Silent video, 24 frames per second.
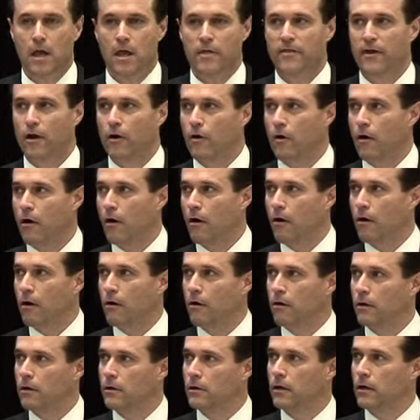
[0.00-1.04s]
There
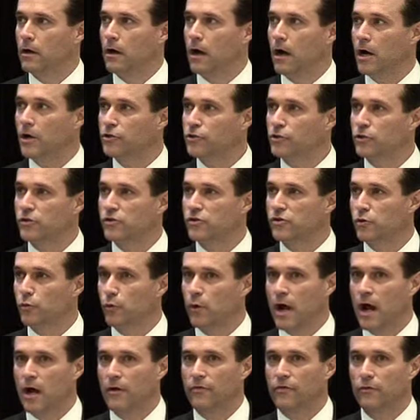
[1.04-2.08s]
are ushers
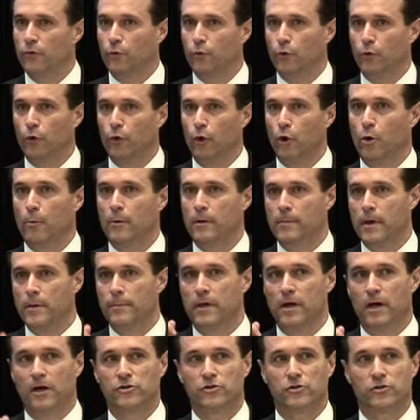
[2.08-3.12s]
throughout the room, and
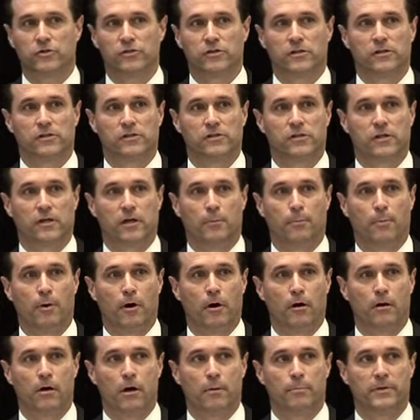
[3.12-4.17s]
maybe ushers could stick a
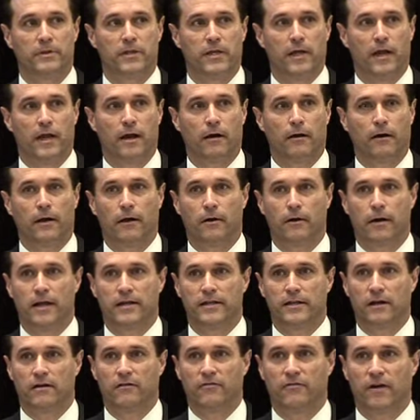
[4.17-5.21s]
paw up in the air here and
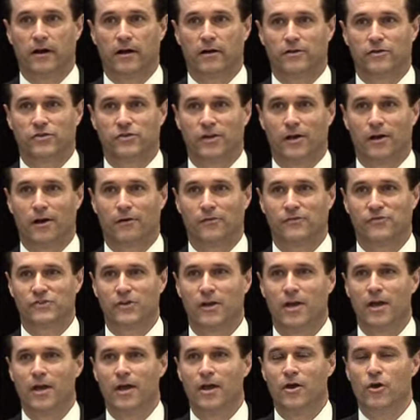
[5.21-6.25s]
identify yourselves,
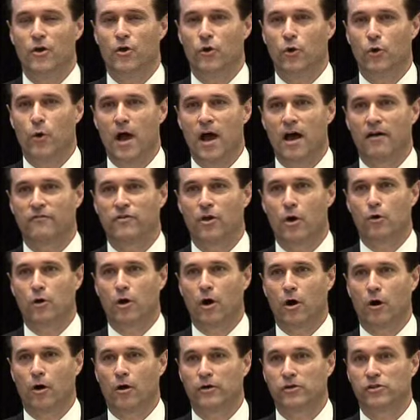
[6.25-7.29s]
who have note
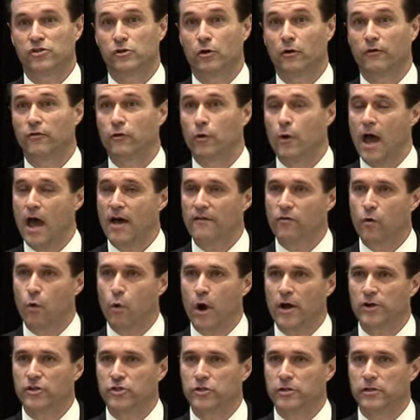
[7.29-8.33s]
cards. So if you have
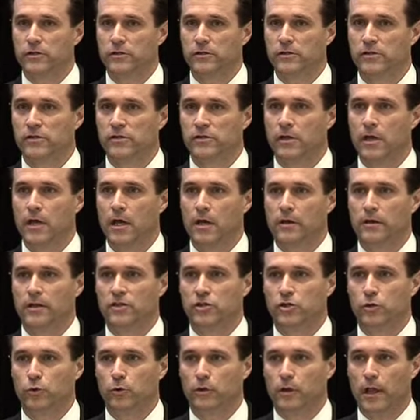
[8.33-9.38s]
questions that
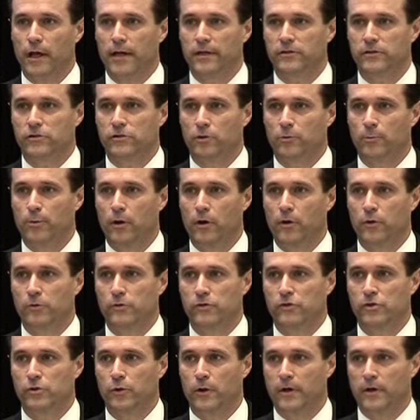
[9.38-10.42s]
you would like to
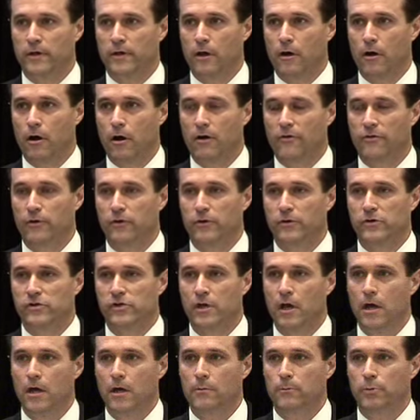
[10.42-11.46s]
pose to any of the authors,
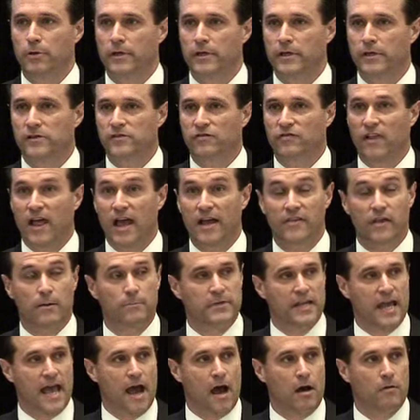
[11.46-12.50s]
please flag
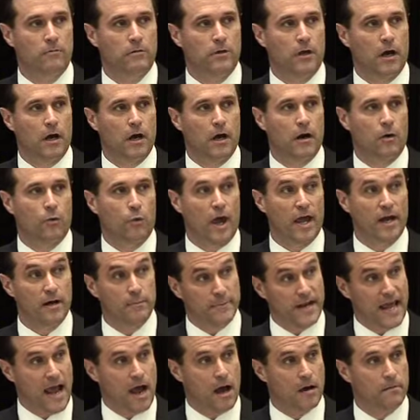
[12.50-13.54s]
them down, write
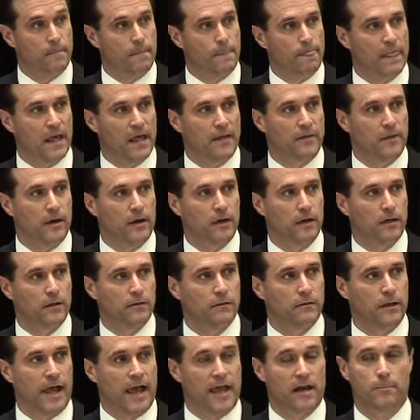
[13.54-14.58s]
them down, and
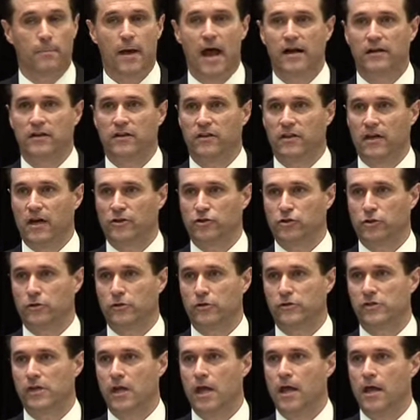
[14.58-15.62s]
hand them back to the
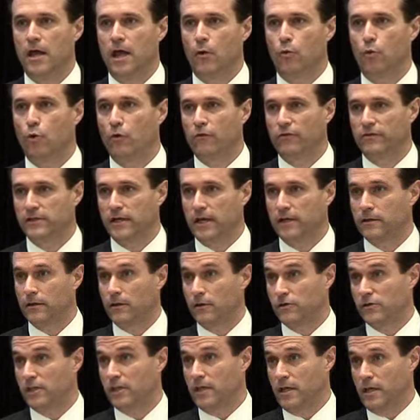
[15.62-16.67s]
ushers, and we'll take
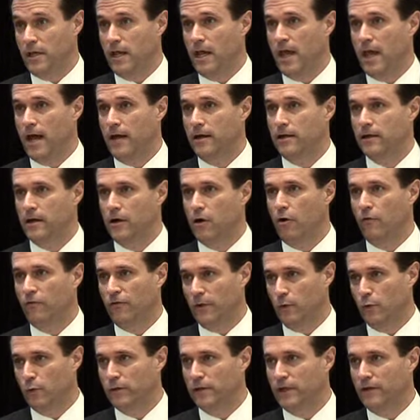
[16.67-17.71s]
those at the end. And
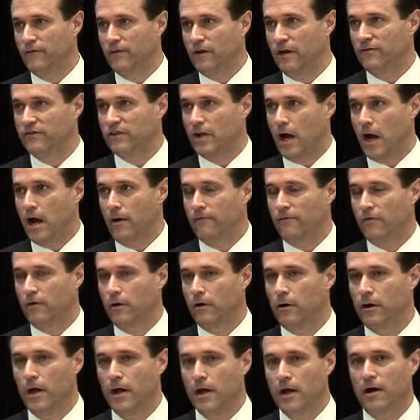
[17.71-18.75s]
hopefully we'll leave enough time
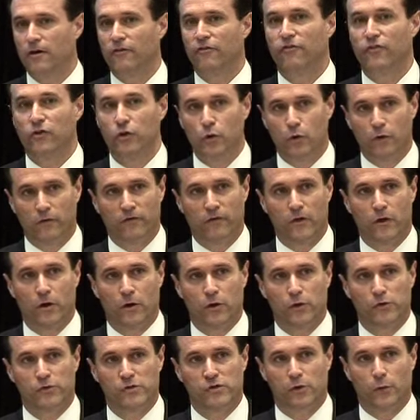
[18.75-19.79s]
for a few of
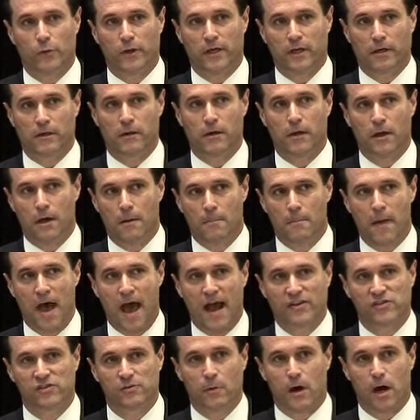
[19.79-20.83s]
those so we can
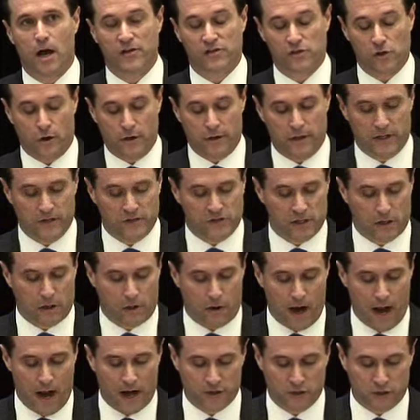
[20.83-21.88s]
maximize audience
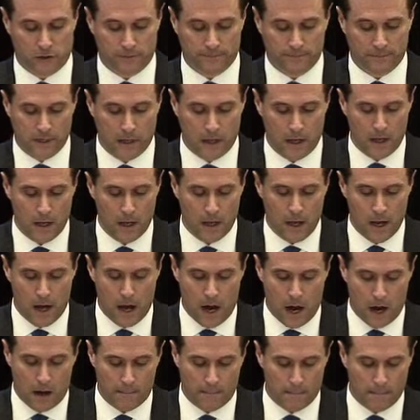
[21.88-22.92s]
interaction.
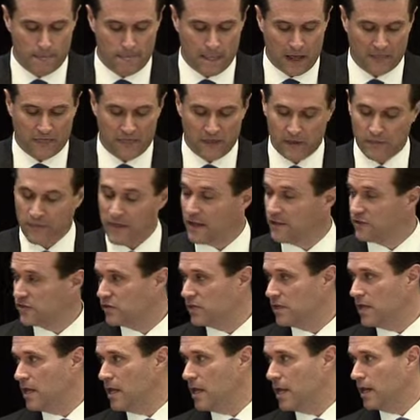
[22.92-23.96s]
I think
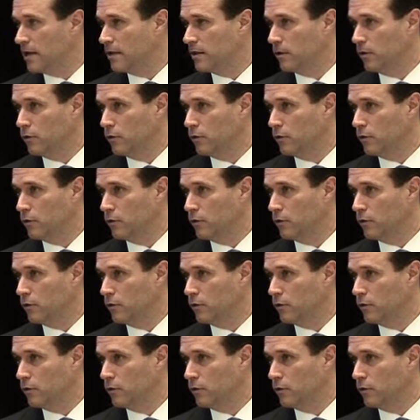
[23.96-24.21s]
that's it.